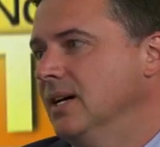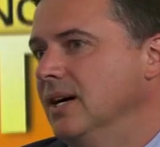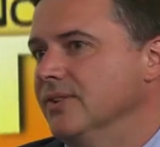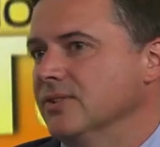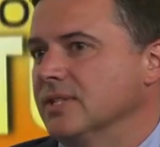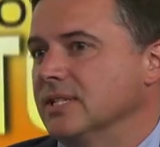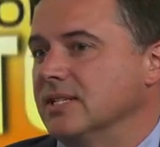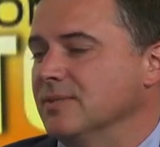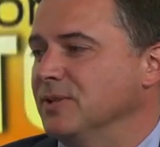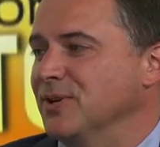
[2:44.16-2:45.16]
There's an
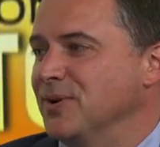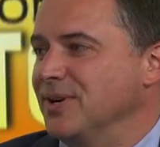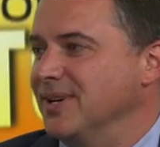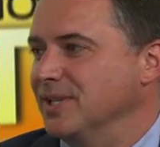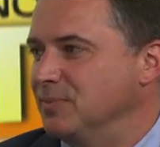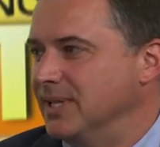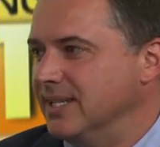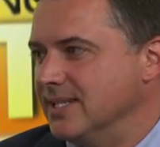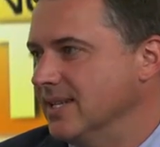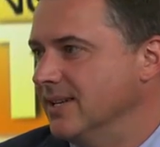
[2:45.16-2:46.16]
exhibit going on at the
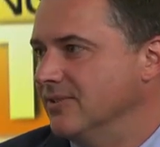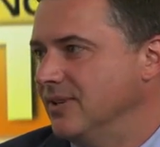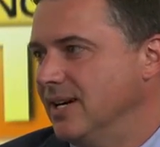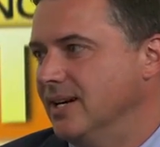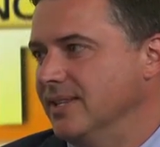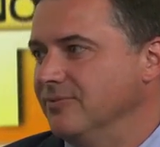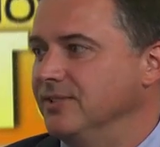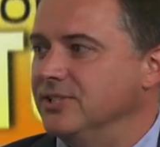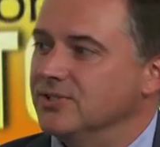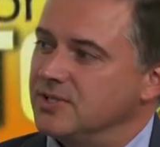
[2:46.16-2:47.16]
Plains now that
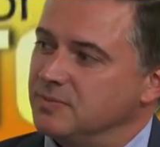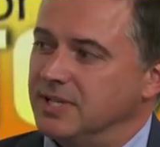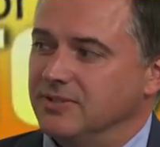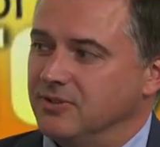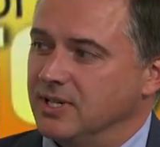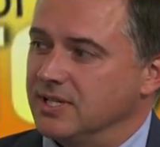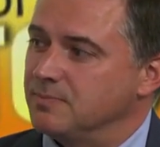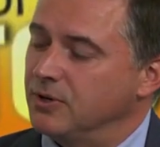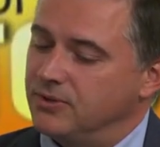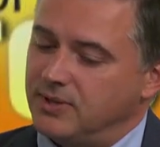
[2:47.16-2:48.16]
features some Native artists,
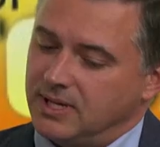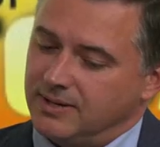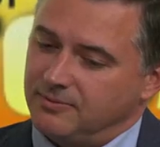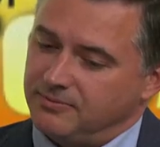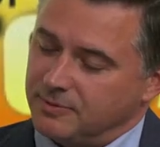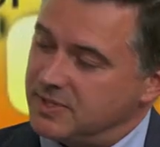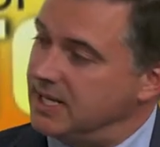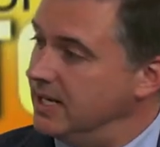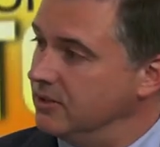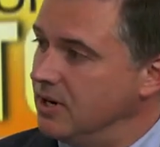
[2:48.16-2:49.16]
both from
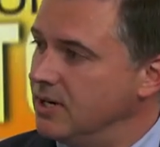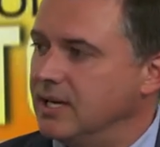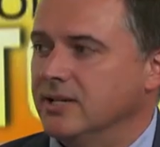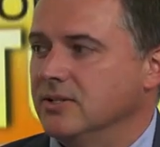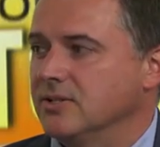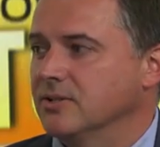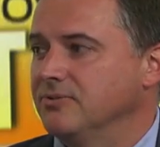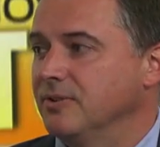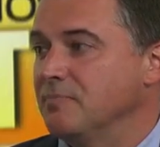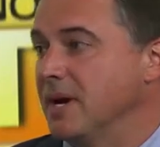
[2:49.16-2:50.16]
Standing Rock and also
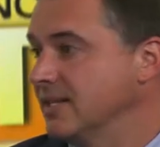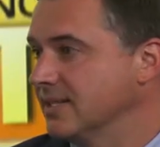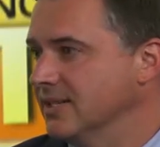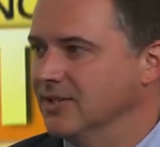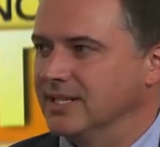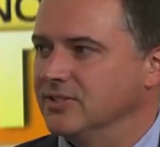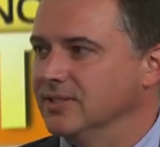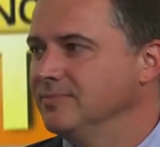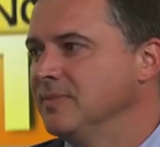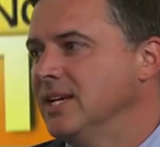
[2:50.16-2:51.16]
from Mexico,
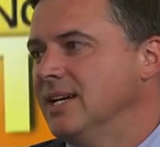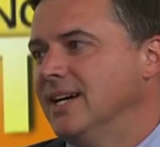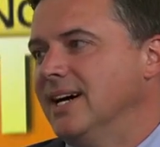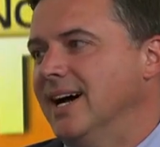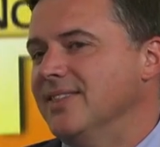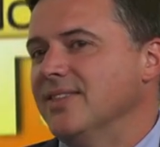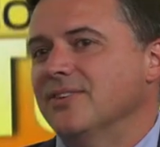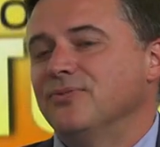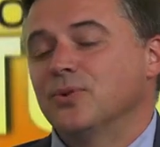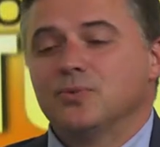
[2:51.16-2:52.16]
actually. And then the
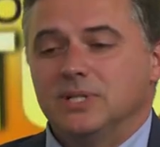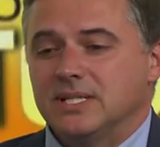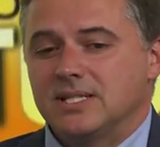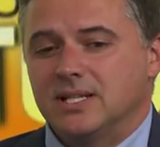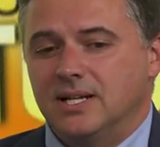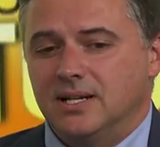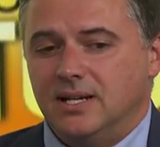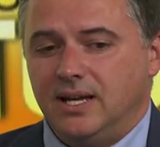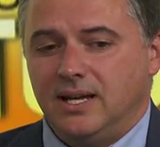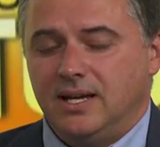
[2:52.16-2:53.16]
fourth one is
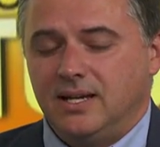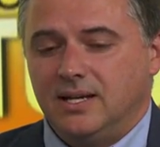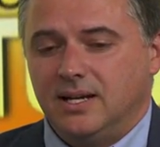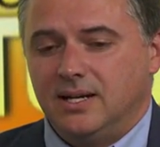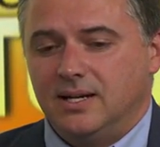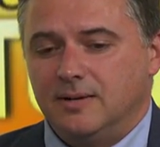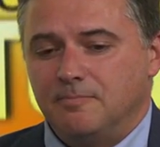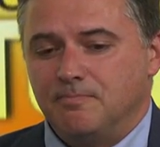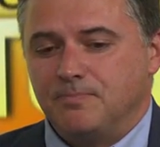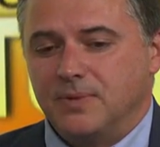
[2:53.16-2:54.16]
a
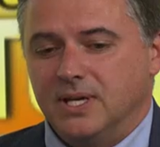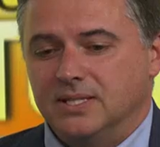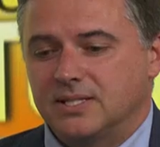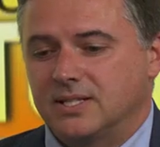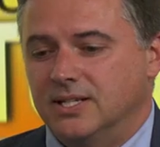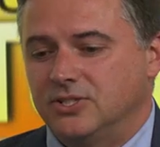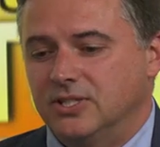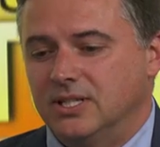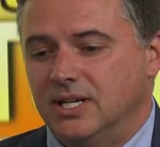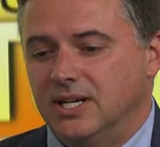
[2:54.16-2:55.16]

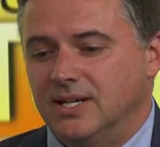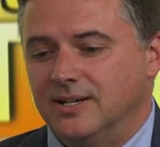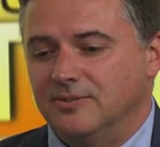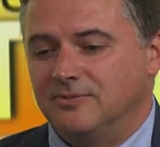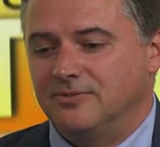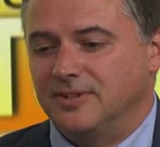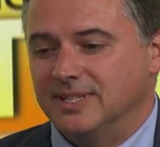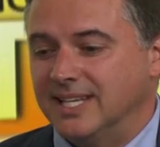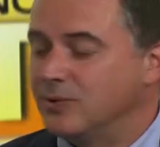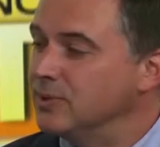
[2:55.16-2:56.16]
discussion of
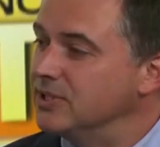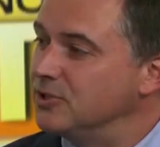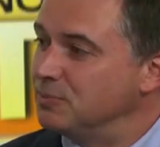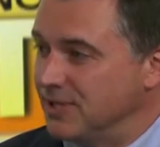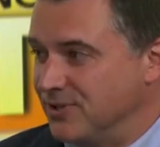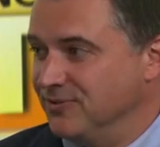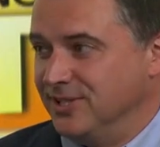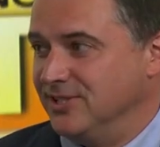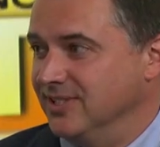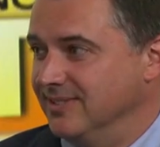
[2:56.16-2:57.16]
language
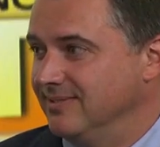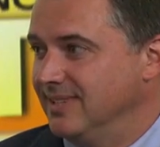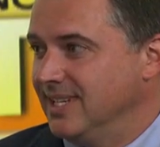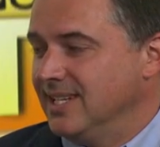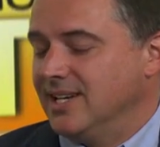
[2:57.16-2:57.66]
preservation.